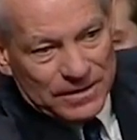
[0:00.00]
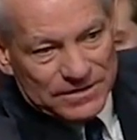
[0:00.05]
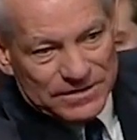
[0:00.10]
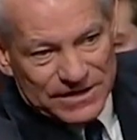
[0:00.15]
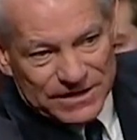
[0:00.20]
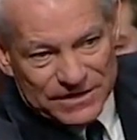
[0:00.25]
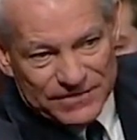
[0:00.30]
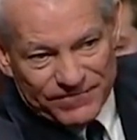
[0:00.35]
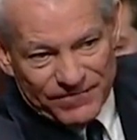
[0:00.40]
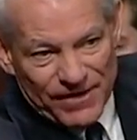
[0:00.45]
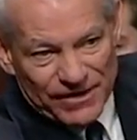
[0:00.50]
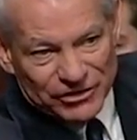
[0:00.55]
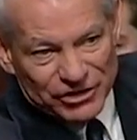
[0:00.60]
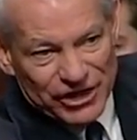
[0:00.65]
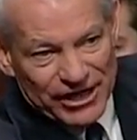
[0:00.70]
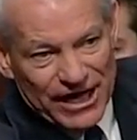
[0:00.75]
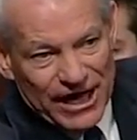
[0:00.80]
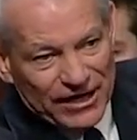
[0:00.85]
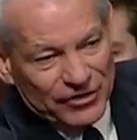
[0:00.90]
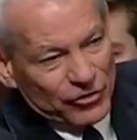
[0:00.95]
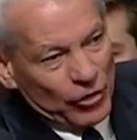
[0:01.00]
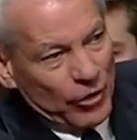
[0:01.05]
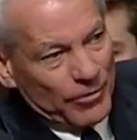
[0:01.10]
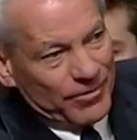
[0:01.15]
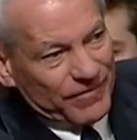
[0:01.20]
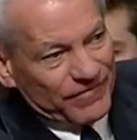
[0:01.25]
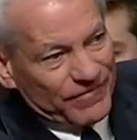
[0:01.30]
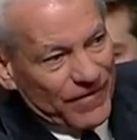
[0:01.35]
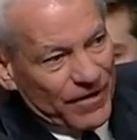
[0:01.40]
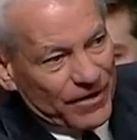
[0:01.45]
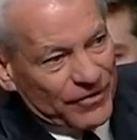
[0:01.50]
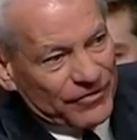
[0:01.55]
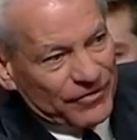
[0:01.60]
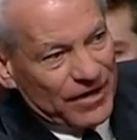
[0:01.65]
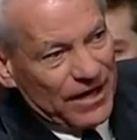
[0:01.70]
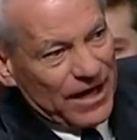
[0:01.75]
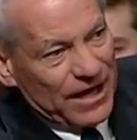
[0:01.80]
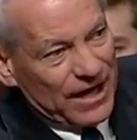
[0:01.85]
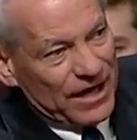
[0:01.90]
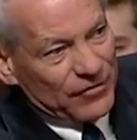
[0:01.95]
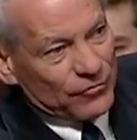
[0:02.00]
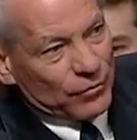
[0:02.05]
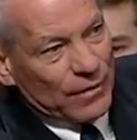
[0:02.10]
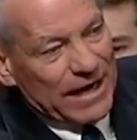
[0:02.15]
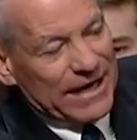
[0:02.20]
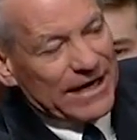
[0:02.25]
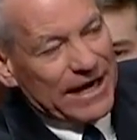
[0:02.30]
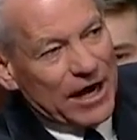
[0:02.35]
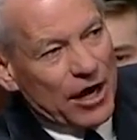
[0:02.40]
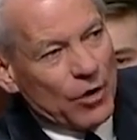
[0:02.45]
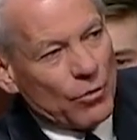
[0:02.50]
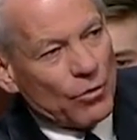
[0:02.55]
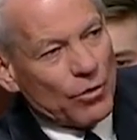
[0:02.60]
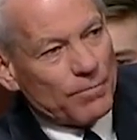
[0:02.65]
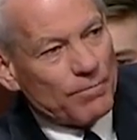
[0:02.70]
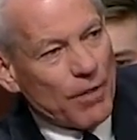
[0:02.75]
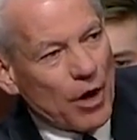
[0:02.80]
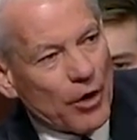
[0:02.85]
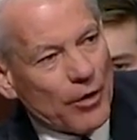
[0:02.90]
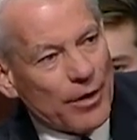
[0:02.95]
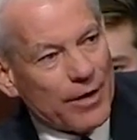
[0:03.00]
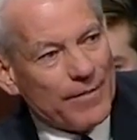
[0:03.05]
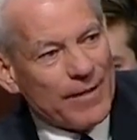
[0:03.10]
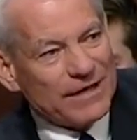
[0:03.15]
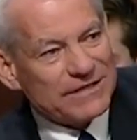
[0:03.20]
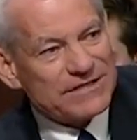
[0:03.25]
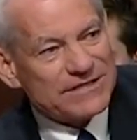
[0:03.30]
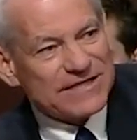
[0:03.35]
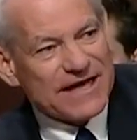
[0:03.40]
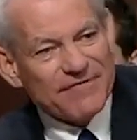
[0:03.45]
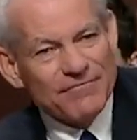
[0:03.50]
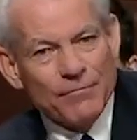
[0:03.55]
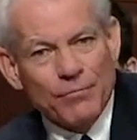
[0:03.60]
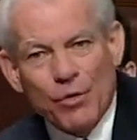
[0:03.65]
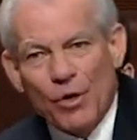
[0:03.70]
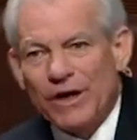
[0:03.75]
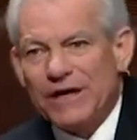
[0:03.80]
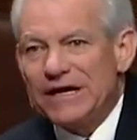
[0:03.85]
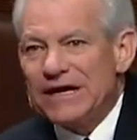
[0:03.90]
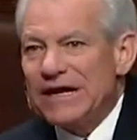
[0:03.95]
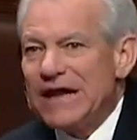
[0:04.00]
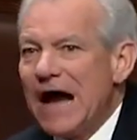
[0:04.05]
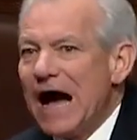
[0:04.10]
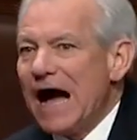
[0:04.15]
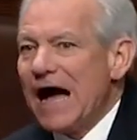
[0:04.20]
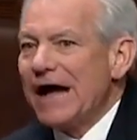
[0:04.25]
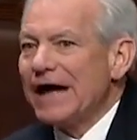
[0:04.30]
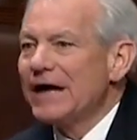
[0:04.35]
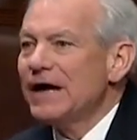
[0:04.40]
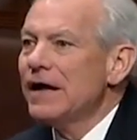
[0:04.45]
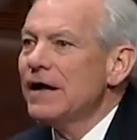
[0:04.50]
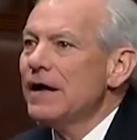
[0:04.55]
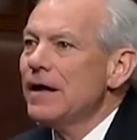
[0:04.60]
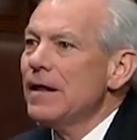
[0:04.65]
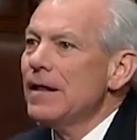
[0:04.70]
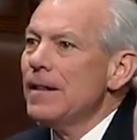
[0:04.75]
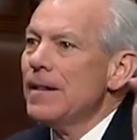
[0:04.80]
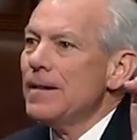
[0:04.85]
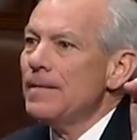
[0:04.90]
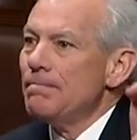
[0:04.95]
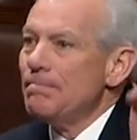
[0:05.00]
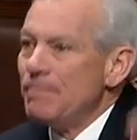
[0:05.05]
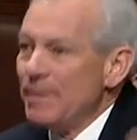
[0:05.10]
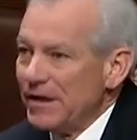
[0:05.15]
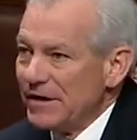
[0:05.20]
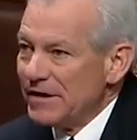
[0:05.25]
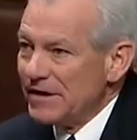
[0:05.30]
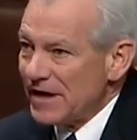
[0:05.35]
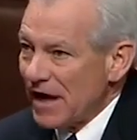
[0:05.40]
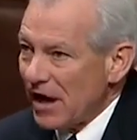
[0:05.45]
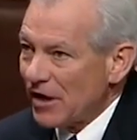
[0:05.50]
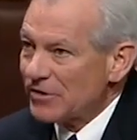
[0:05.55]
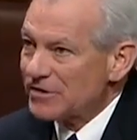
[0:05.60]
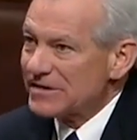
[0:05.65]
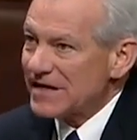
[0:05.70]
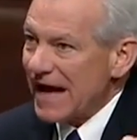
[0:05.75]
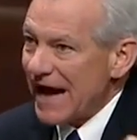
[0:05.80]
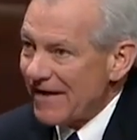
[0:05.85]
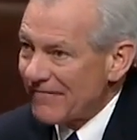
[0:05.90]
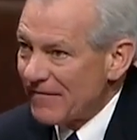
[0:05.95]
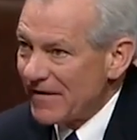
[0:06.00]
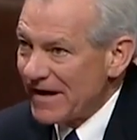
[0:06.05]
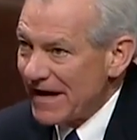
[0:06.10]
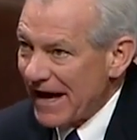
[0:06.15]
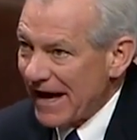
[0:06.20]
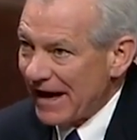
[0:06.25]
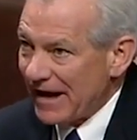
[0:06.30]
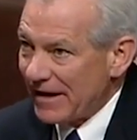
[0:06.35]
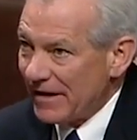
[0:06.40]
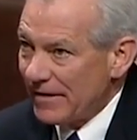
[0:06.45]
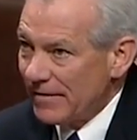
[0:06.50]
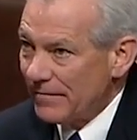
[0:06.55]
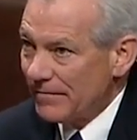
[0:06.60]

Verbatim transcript: since functionally October 1st is right now we're borrowing about $7.9 billion every day.